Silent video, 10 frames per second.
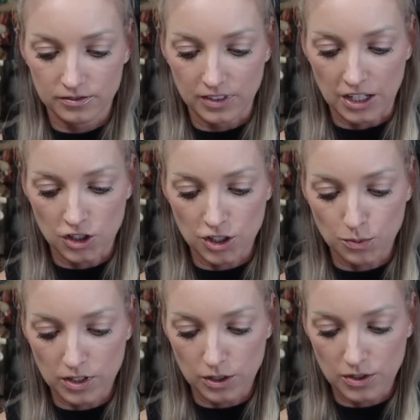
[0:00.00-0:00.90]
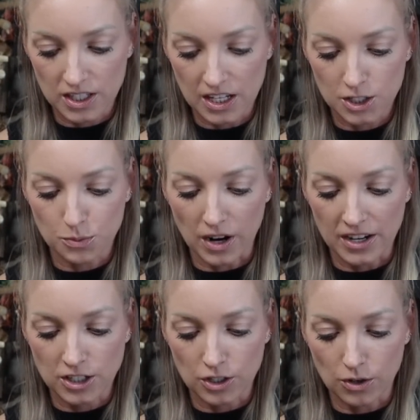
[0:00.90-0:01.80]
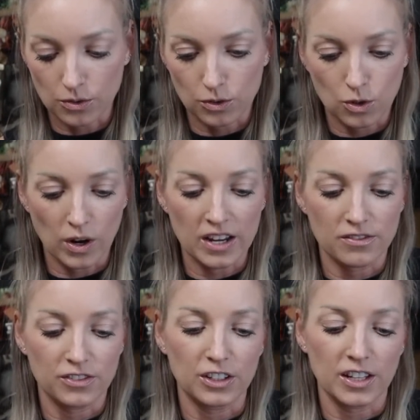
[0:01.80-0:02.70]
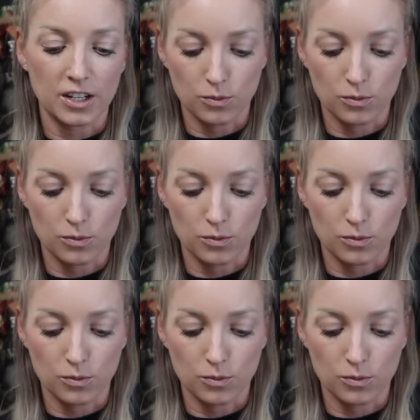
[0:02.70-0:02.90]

it's just one of those things where I don't quite feel like